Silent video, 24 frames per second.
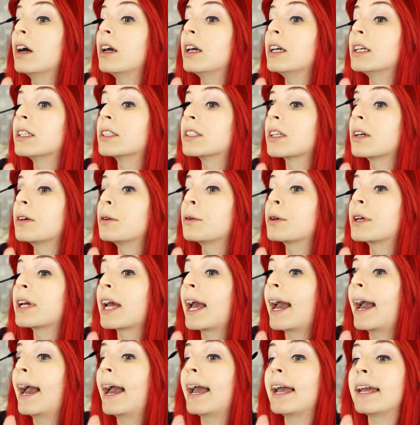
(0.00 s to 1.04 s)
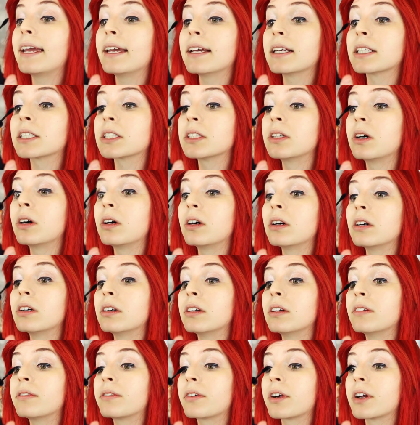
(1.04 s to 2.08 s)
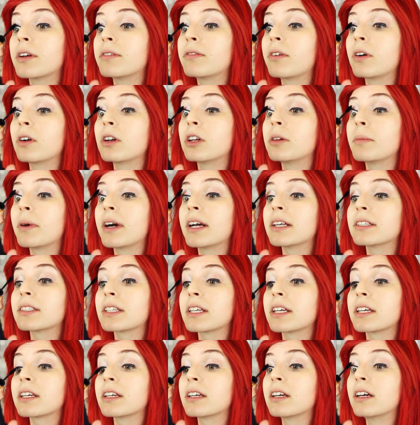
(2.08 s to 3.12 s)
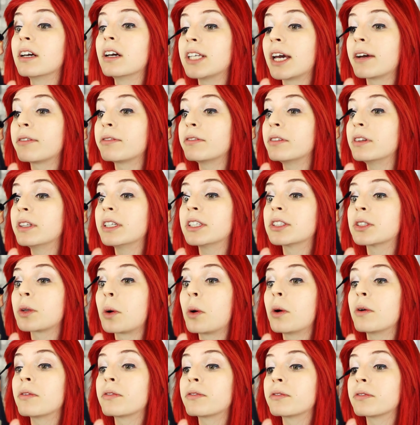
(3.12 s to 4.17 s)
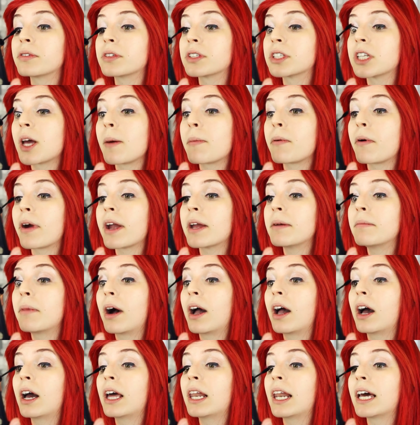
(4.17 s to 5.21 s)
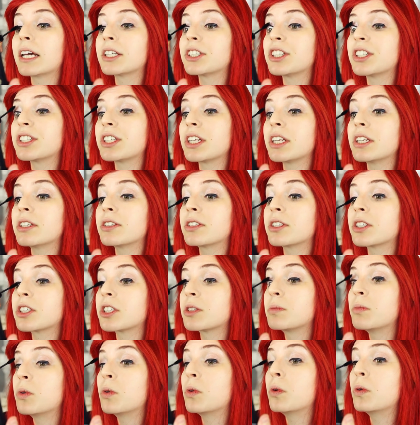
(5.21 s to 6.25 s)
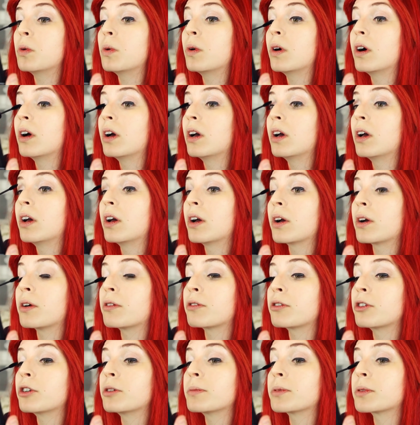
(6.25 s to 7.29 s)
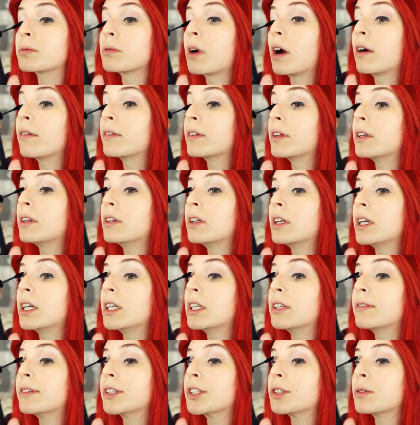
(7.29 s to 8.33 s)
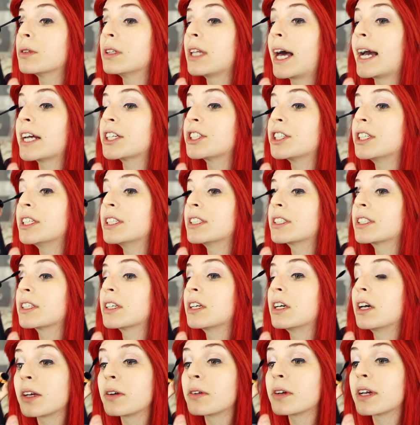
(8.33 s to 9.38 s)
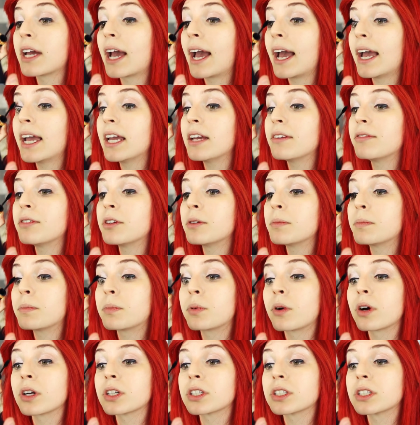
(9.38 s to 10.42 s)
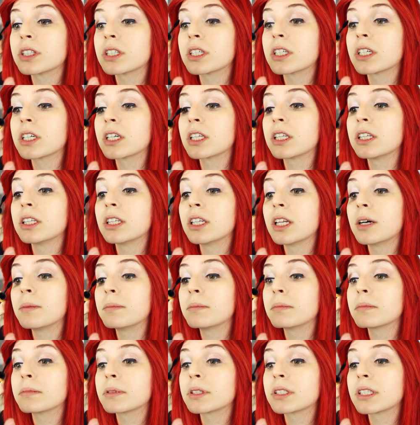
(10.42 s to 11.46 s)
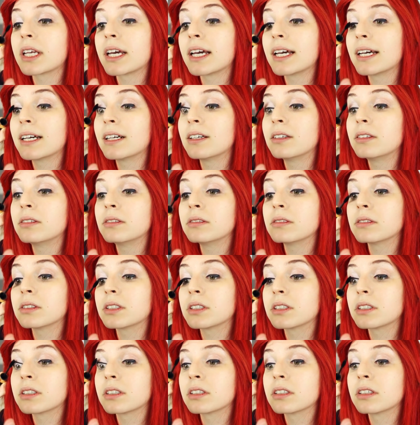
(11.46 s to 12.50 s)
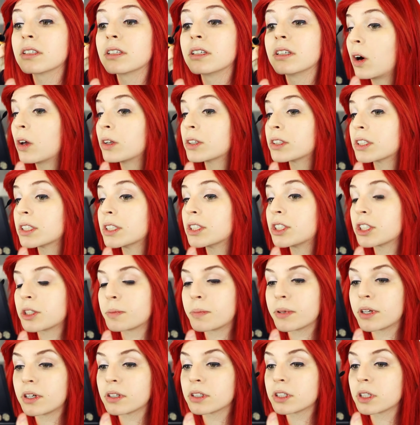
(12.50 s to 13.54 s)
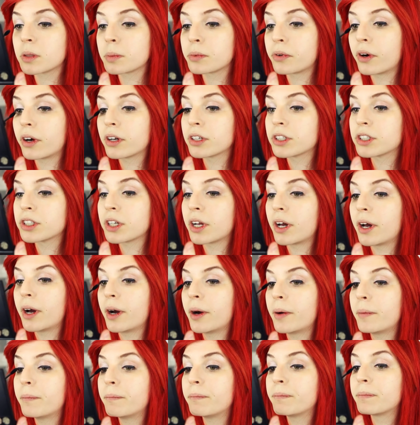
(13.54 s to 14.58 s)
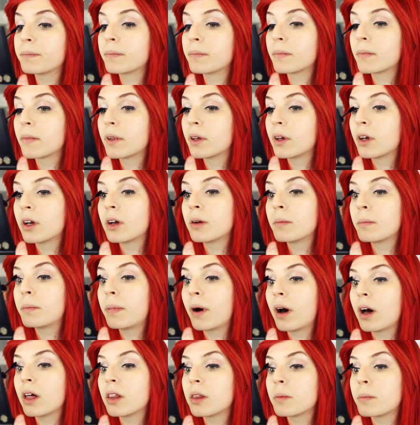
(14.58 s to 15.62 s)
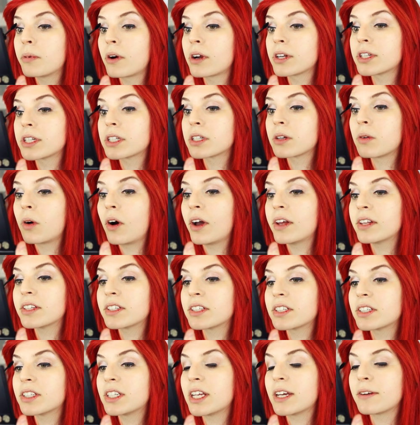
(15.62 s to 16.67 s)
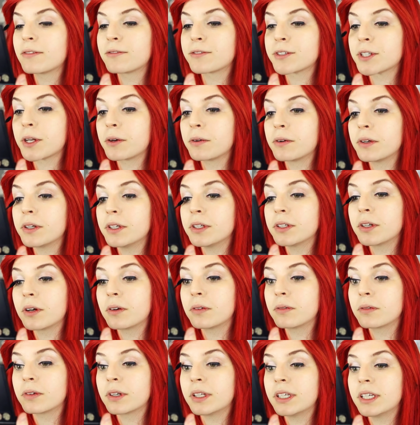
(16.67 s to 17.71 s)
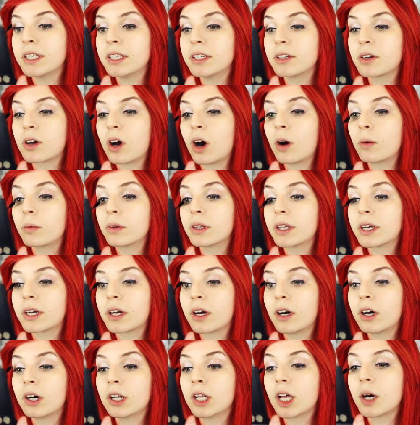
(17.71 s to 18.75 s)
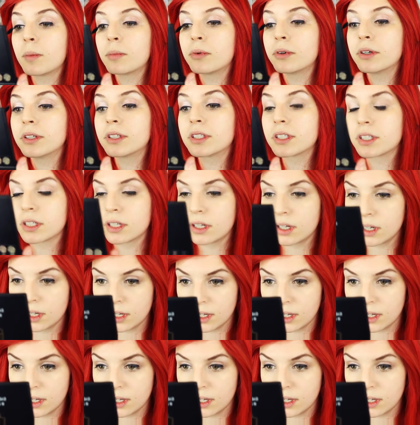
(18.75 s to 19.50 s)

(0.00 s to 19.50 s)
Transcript: It's okay. It's not very volumizing. It's definitely sort of separating my eyelashes into small groups rather than individual lashes. It's okay if you brush the clumps out. It's honestly just because of the brush. But the brush is quite stiff, so you can't really curl upwards.